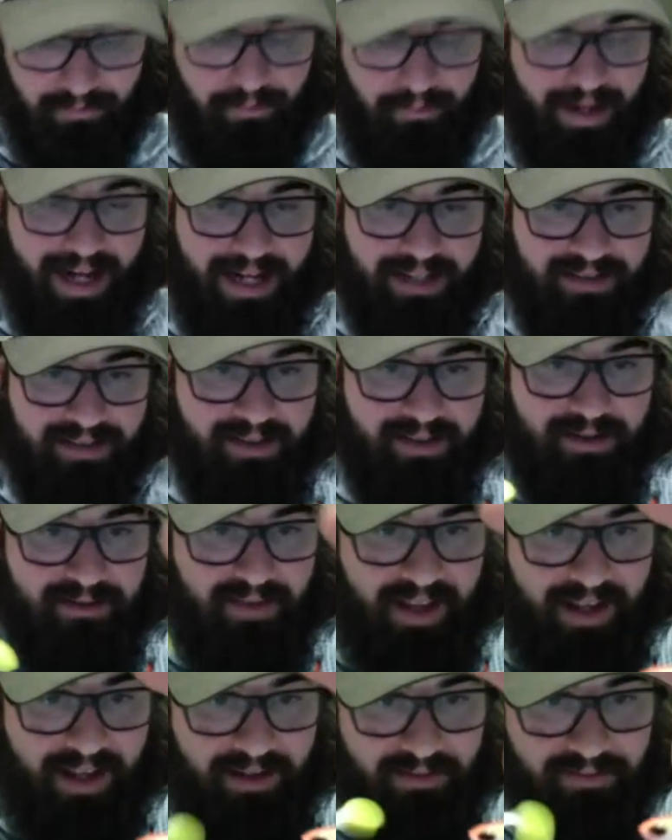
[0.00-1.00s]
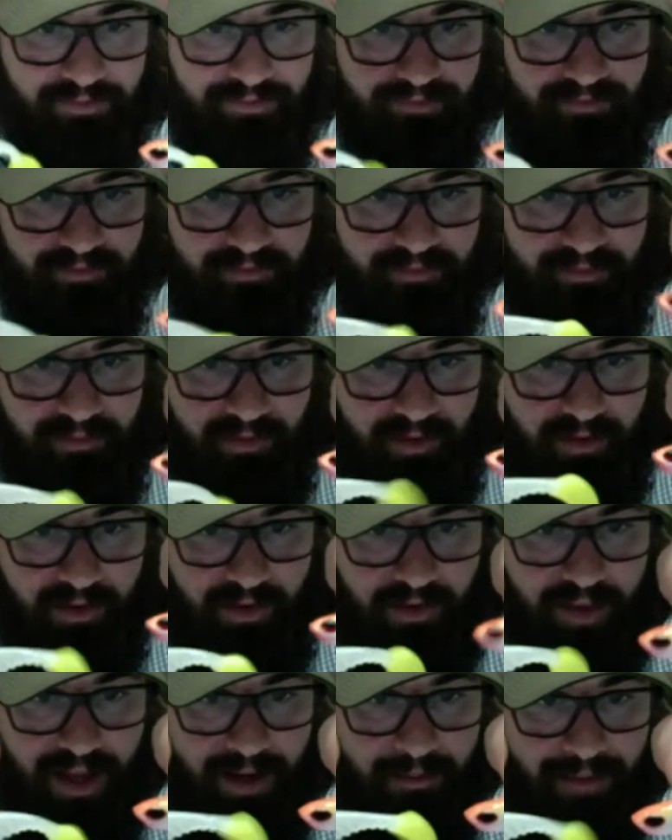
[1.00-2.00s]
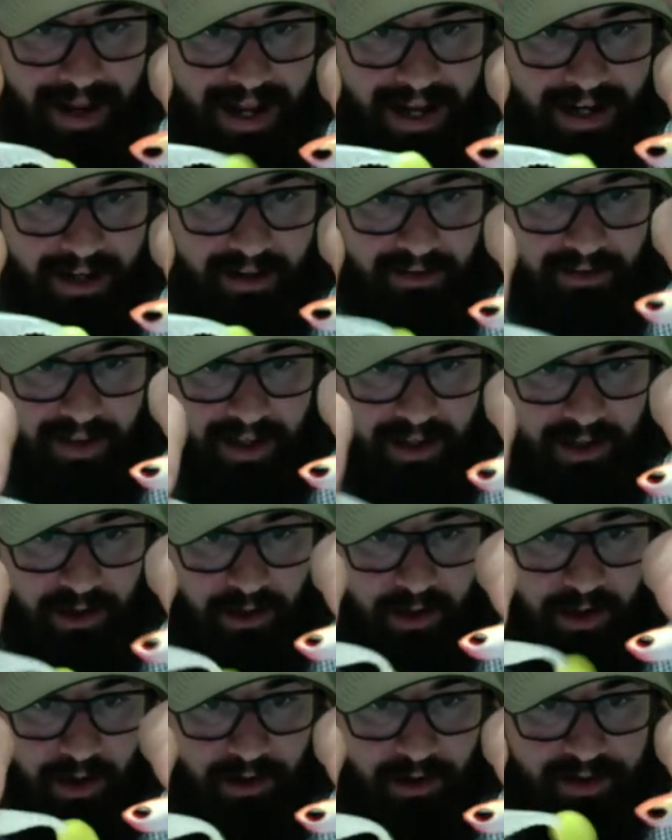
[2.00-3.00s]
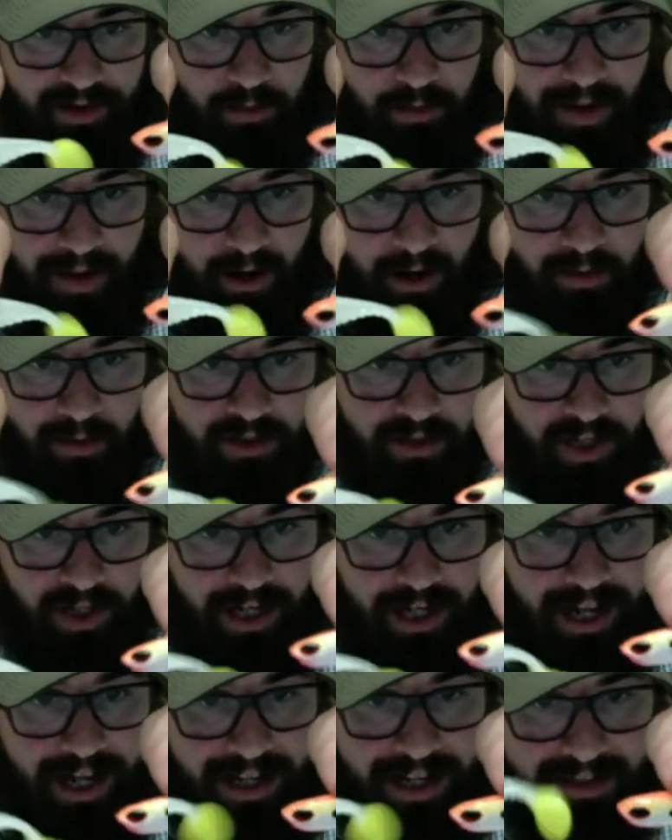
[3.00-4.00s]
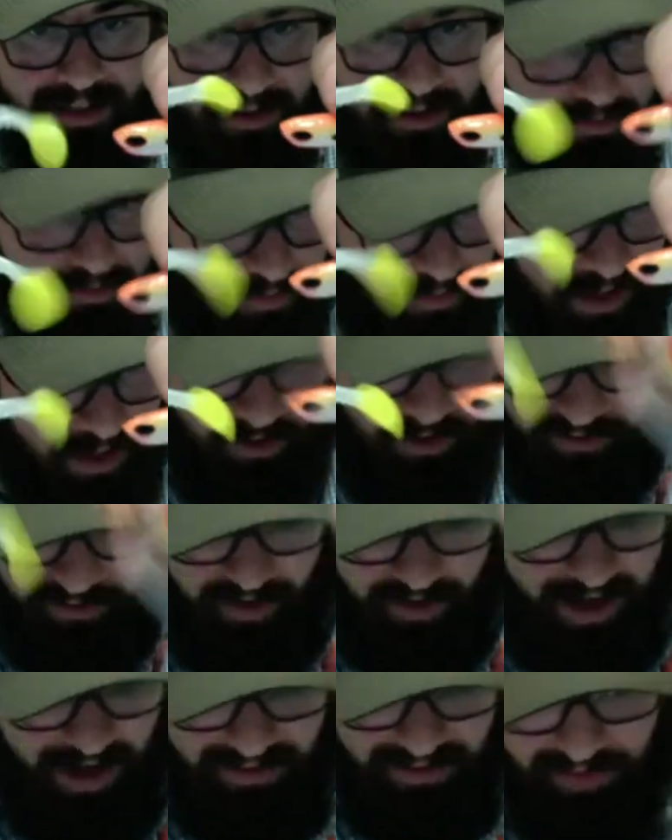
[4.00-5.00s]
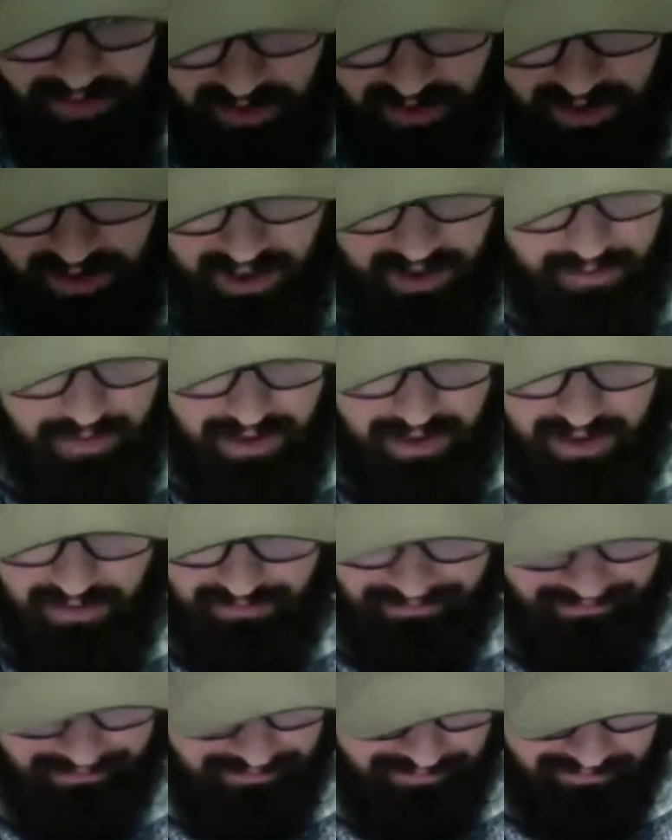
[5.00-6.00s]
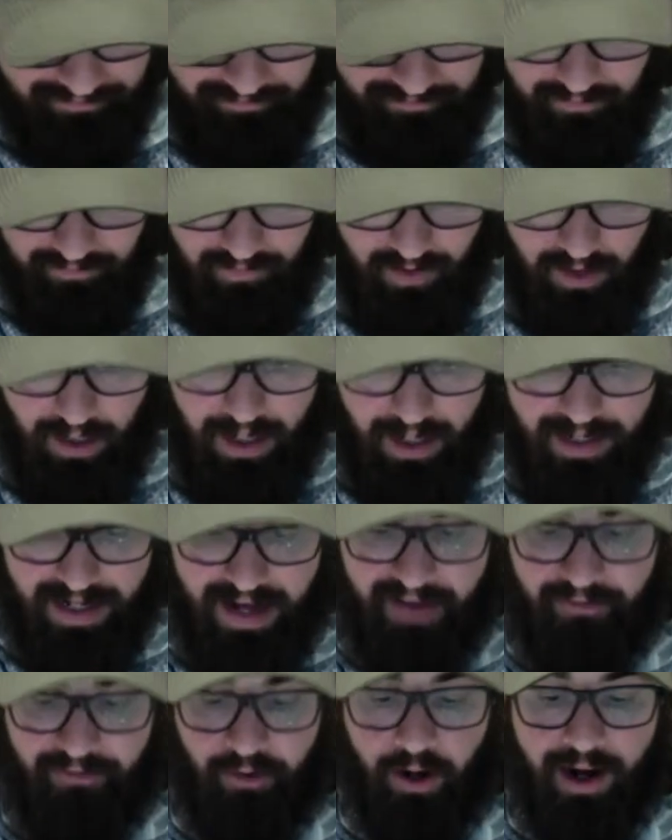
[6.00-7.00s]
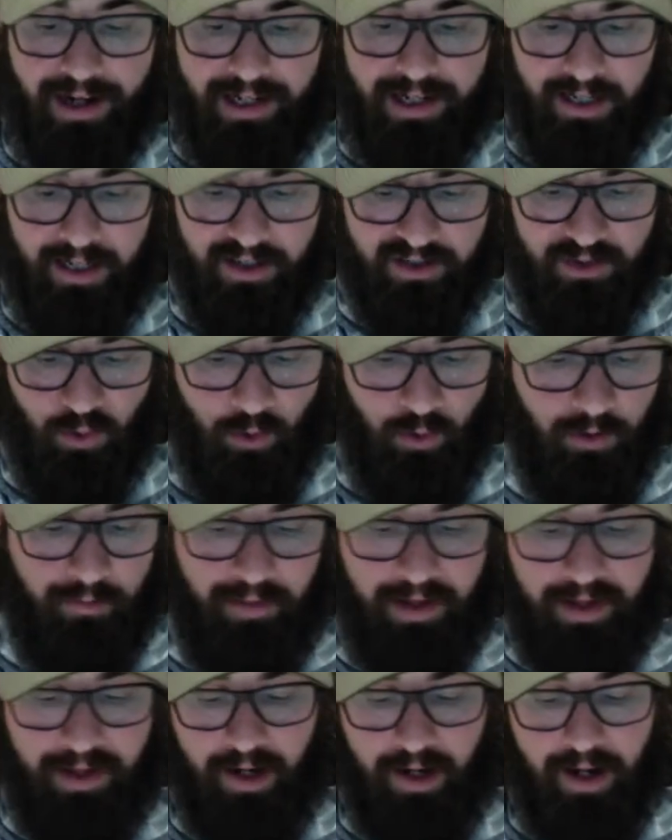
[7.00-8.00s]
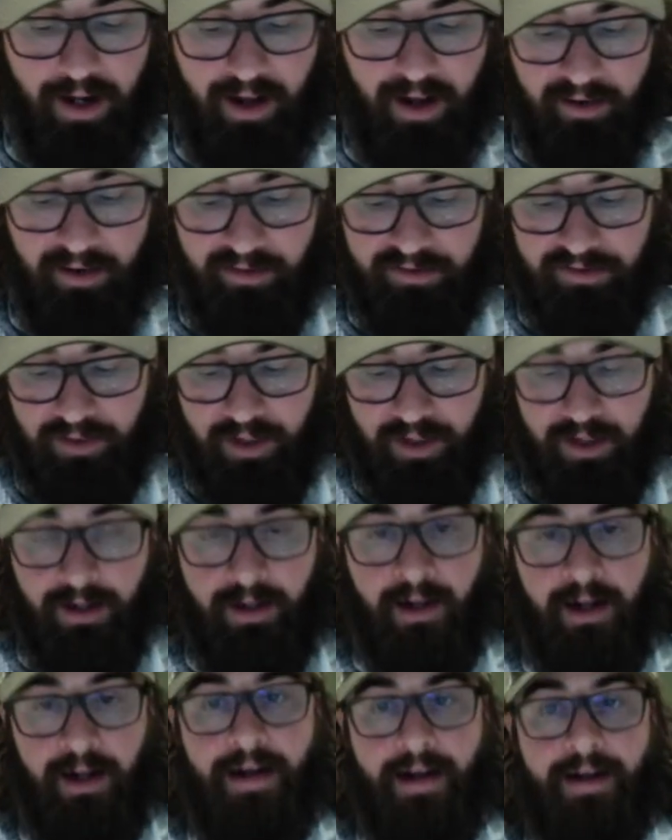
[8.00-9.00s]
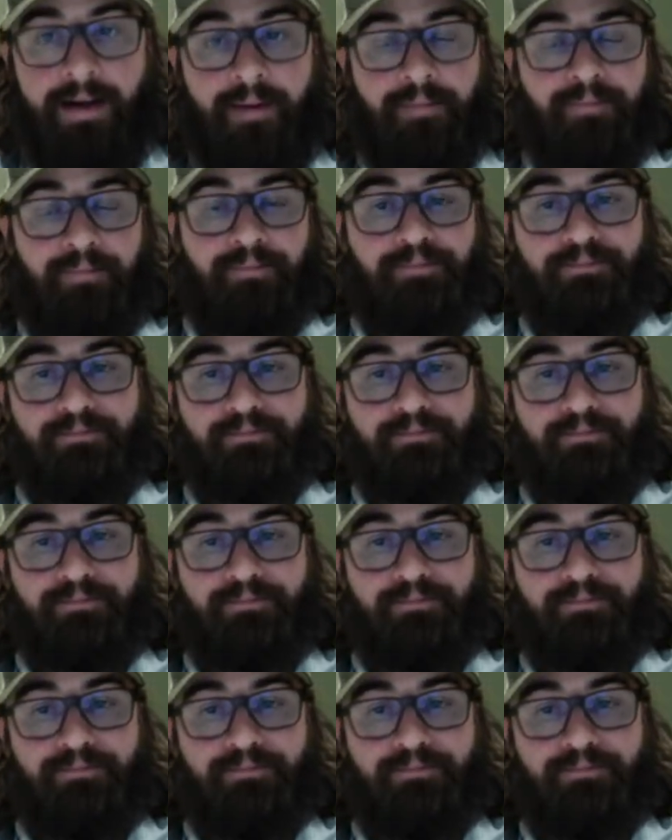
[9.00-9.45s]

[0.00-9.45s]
baits that they make that you can also pair with jig heads that you'll find. There's going to be a never ending assortment of um,